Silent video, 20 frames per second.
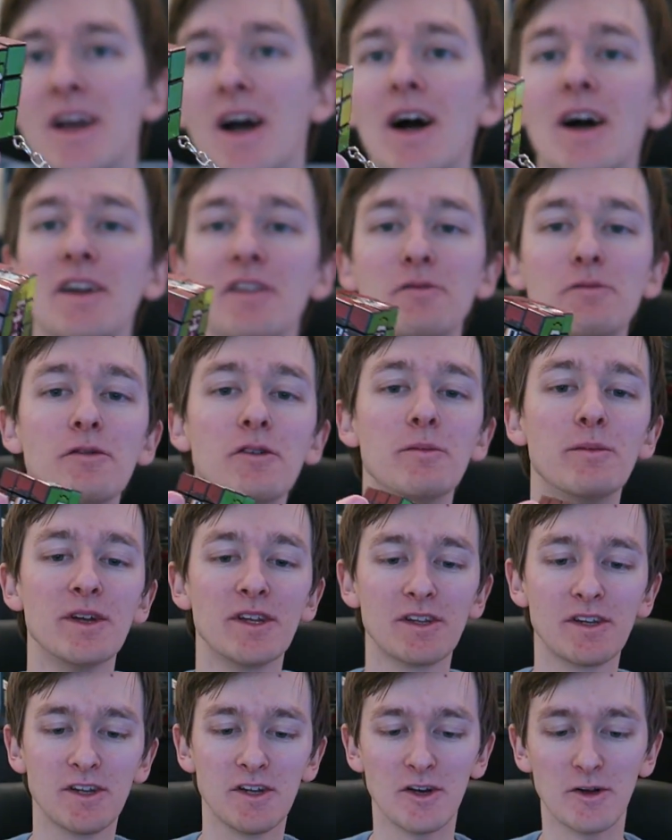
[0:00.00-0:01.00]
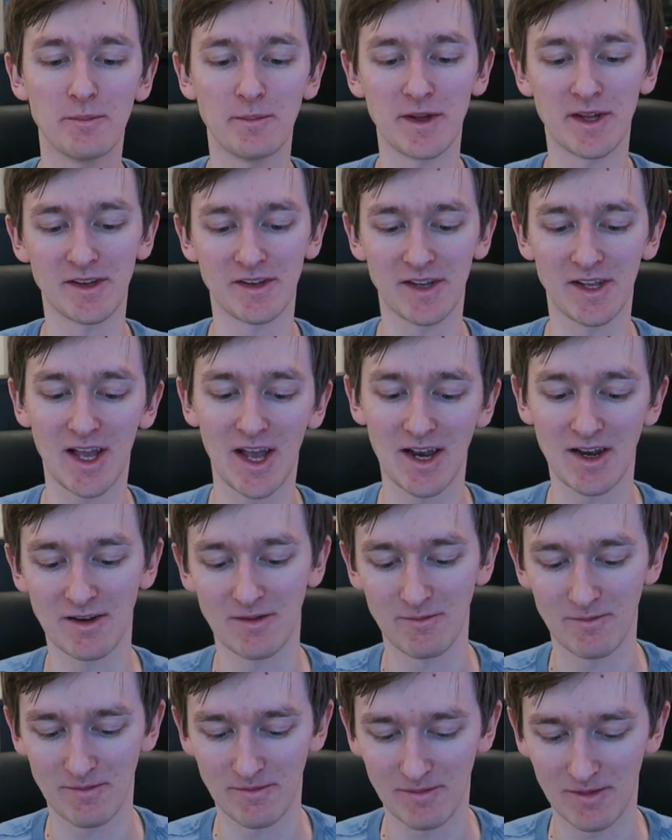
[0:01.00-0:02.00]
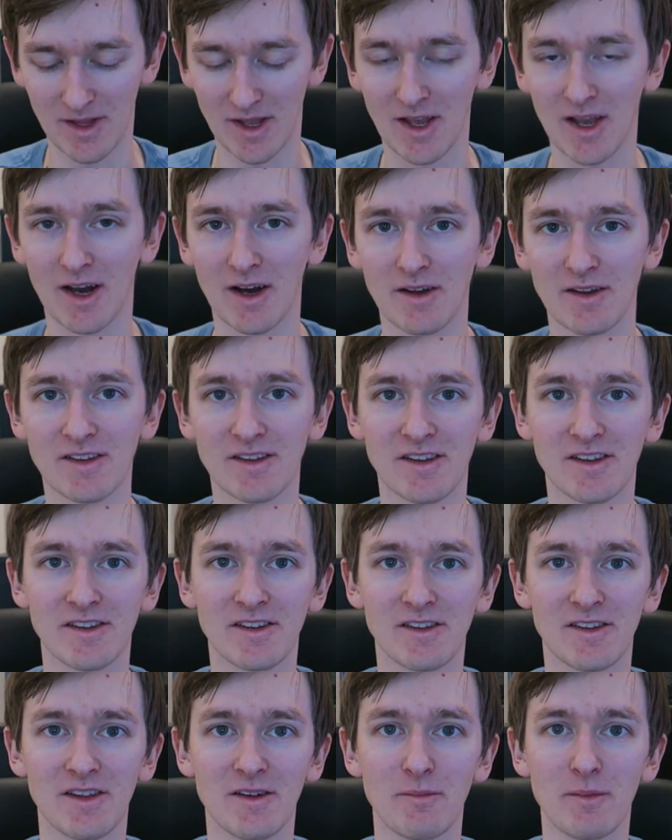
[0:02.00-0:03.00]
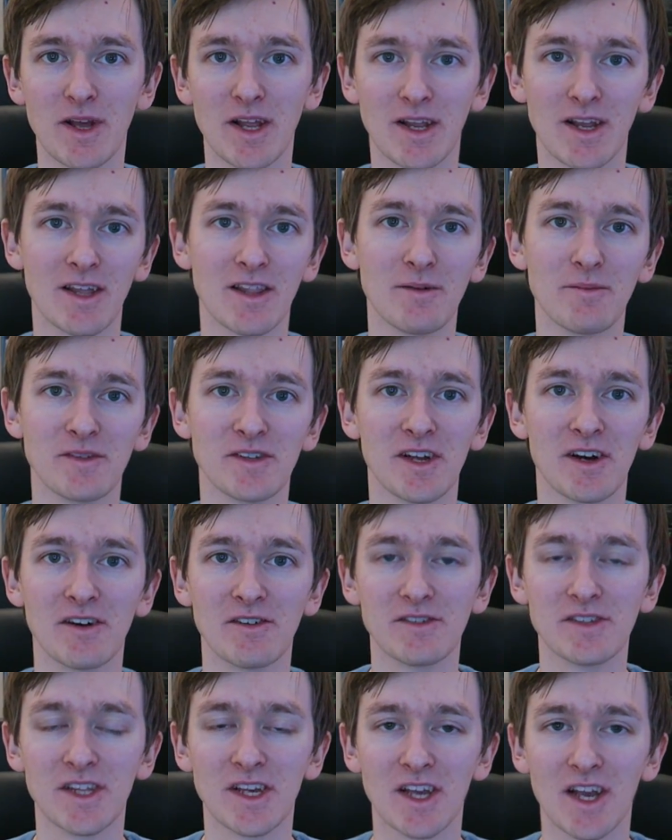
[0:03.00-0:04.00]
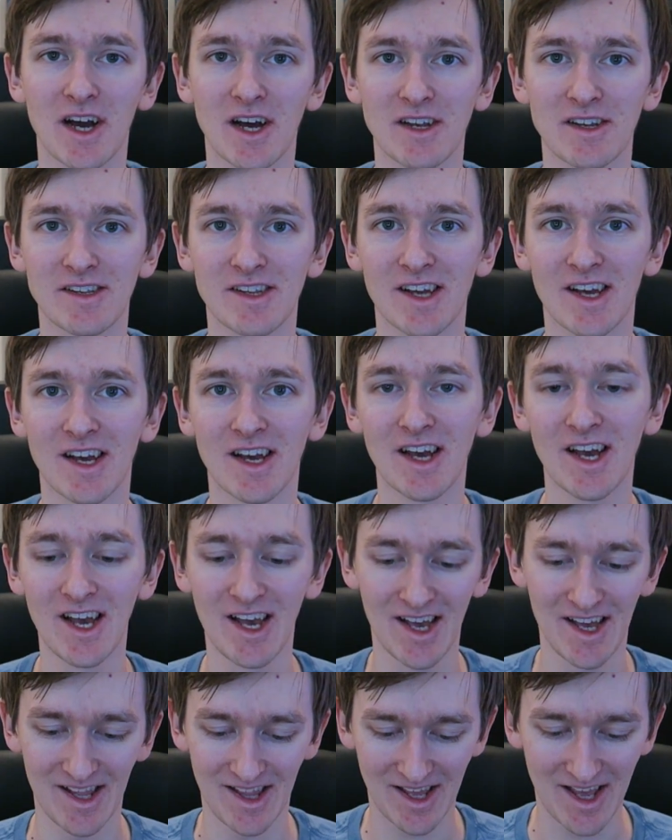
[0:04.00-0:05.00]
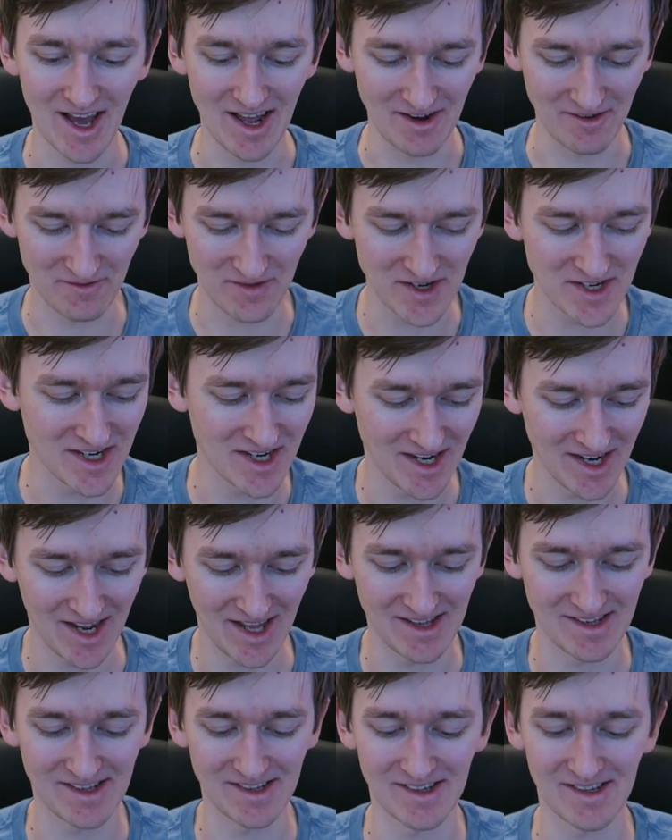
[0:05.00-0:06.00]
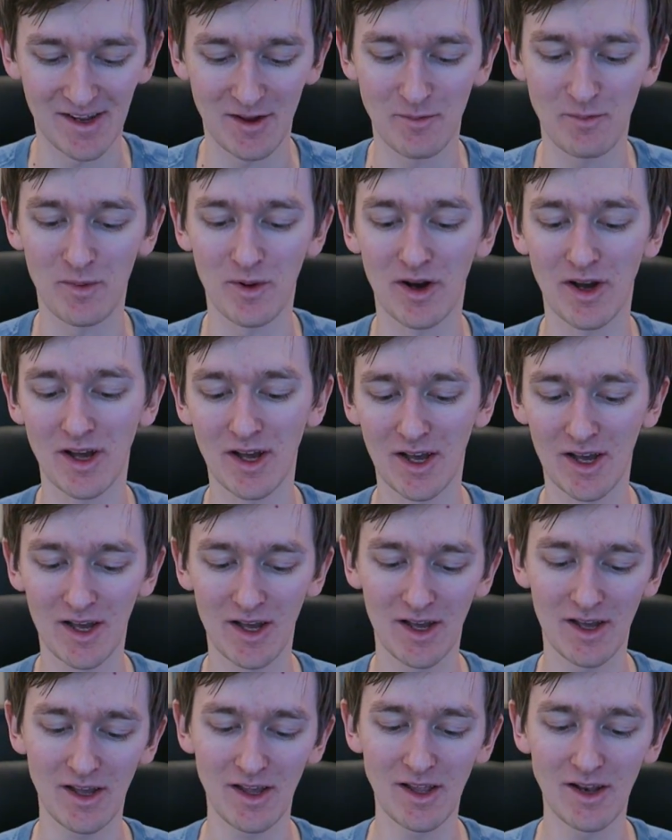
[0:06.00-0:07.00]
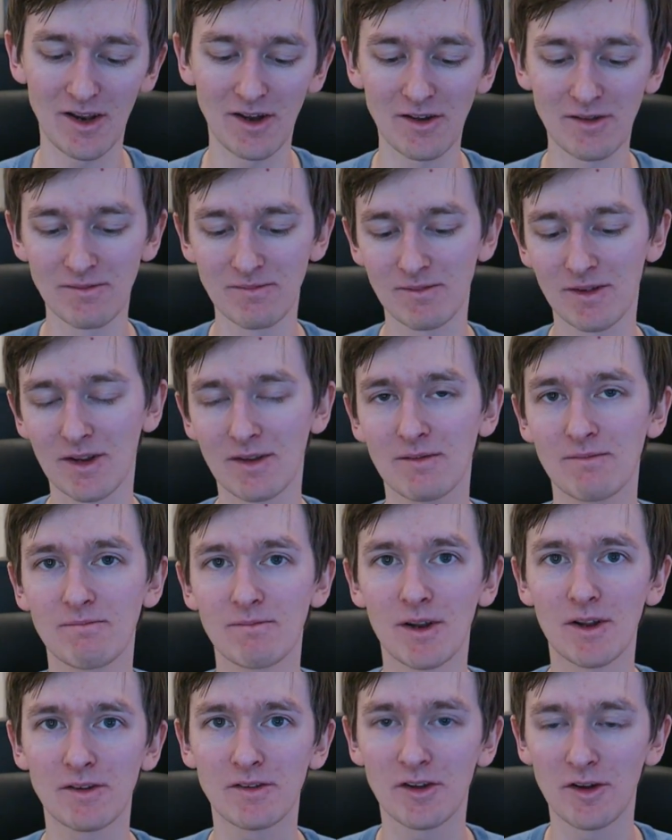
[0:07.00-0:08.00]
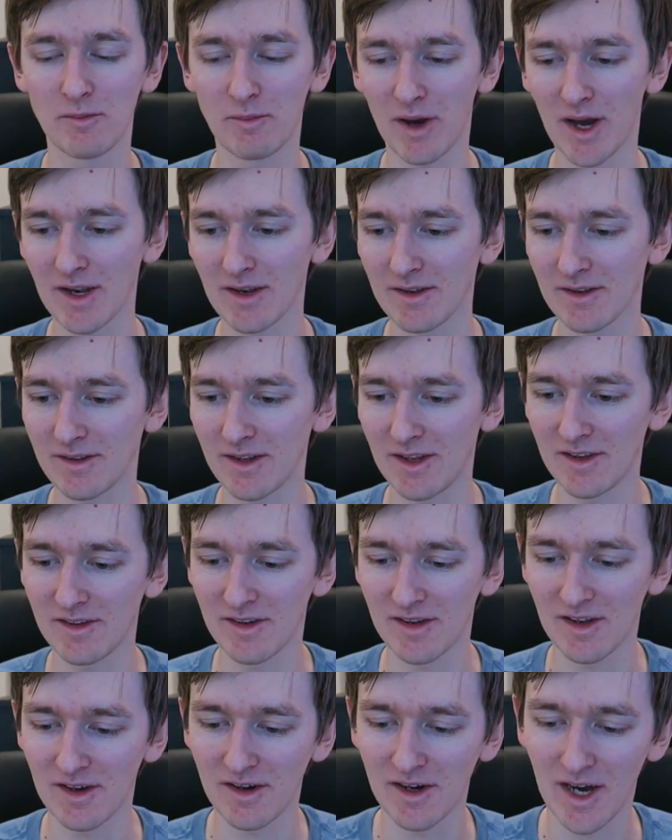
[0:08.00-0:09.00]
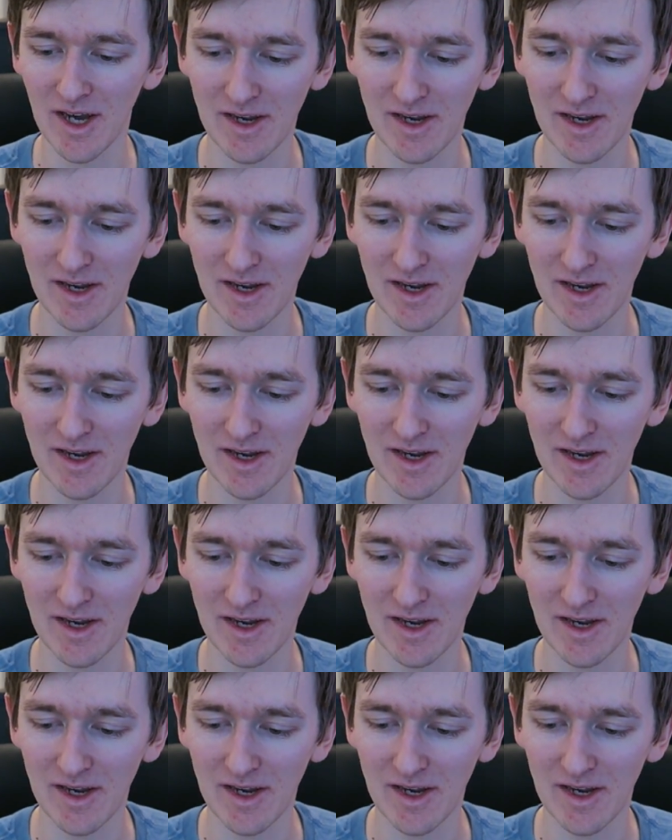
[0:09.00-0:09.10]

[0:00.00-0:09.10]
Guys Rubik's Cube because, again, they can't, because they make it themselves. They can't officially license it. But, no, not too bad. A decent little